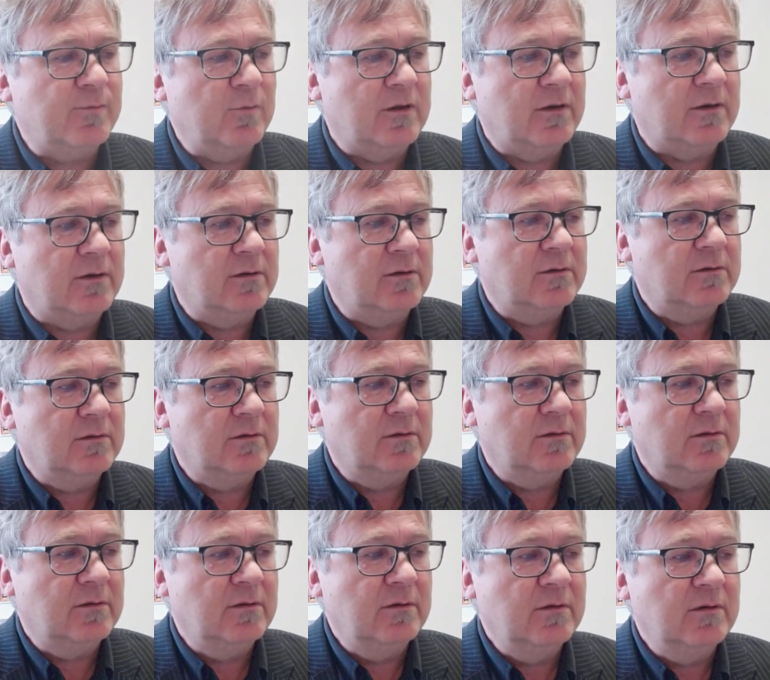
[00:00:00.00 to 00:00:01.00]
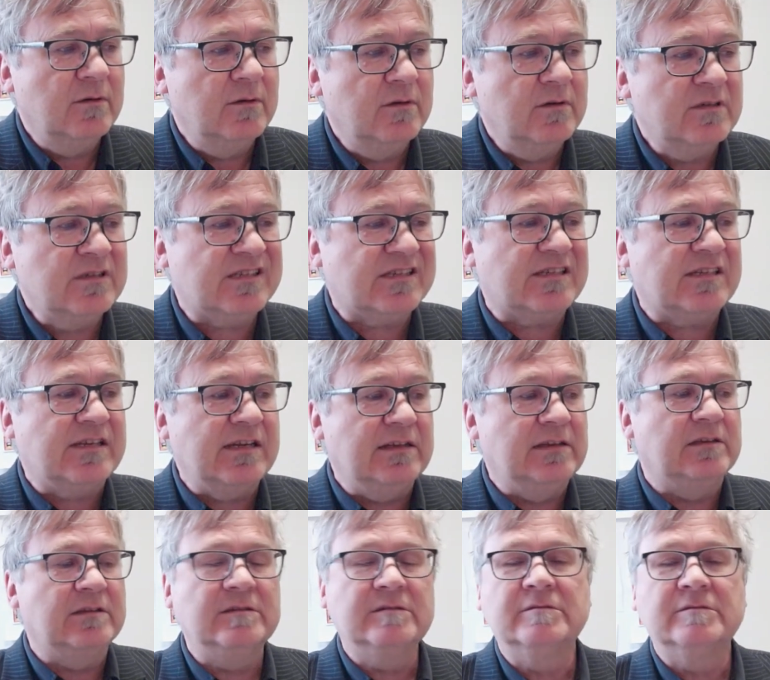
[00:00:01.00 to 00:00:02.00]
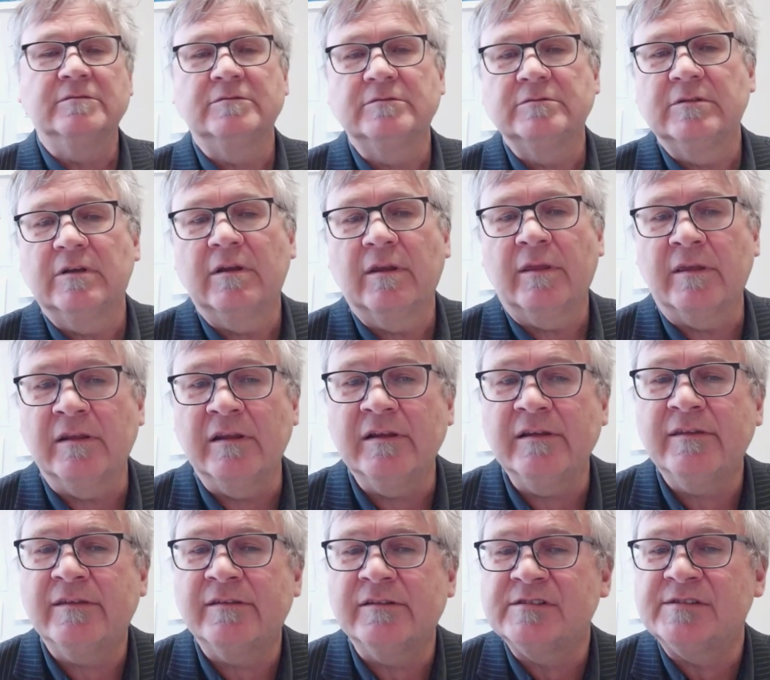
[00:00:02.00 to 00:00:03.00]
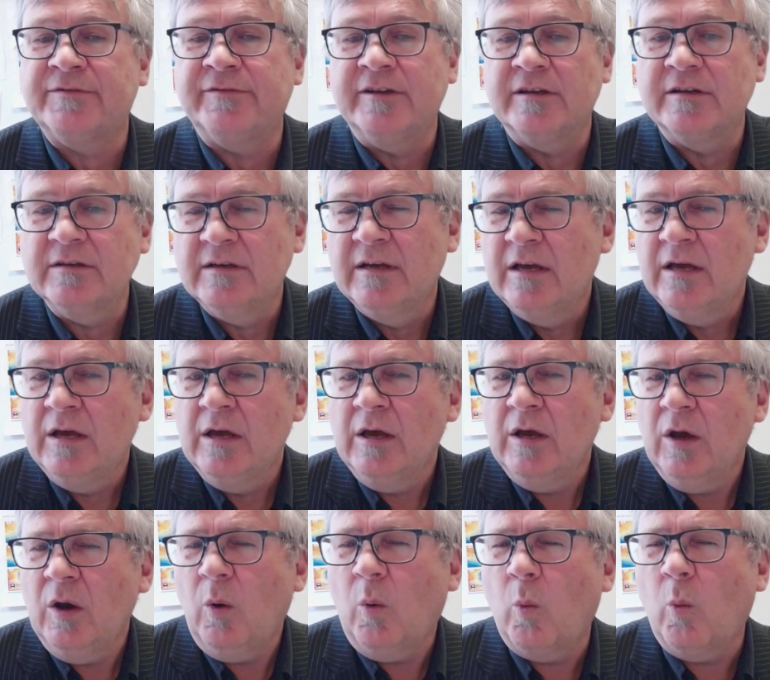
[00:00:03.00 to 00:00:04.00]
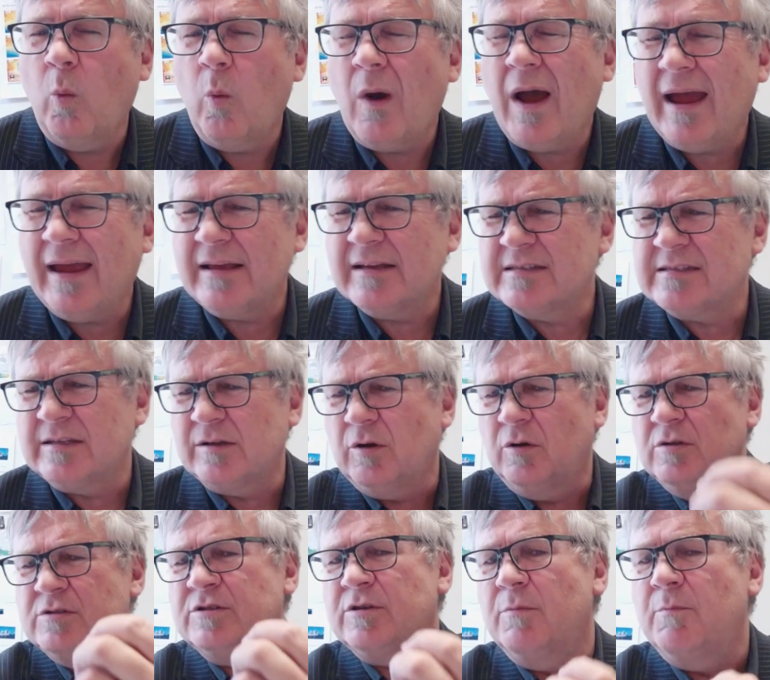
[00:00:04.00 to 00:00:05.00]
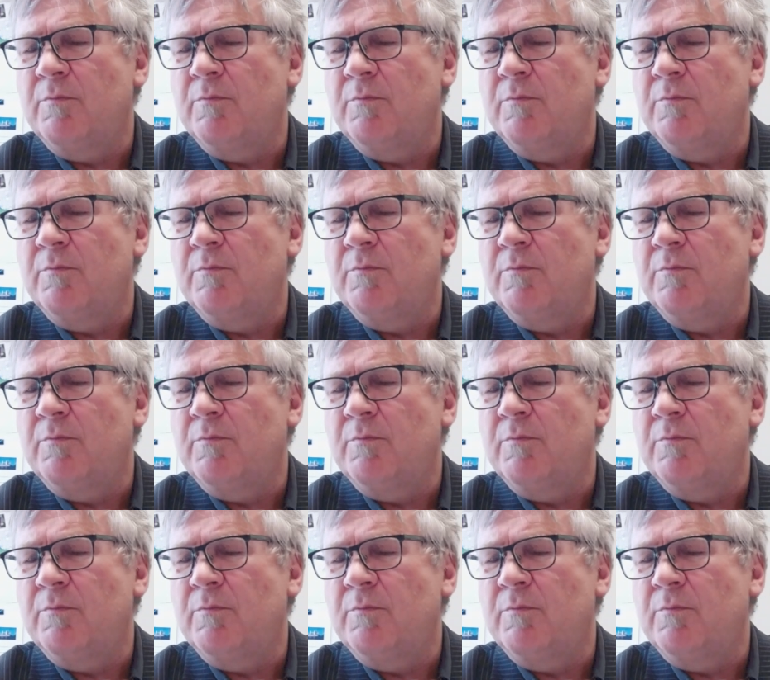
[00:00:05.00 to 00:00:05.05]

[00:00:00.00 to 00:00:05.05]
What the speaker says: one. Still the lithosphere. Why is it also